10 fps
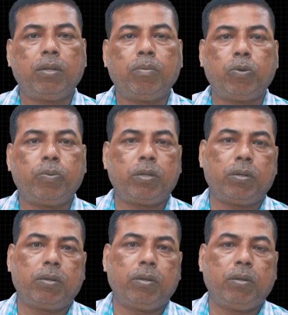Number 1.
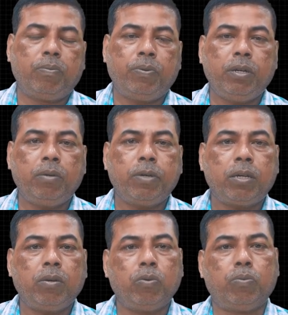
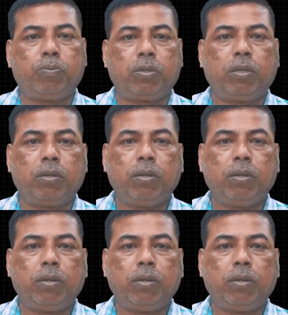Feedback loops.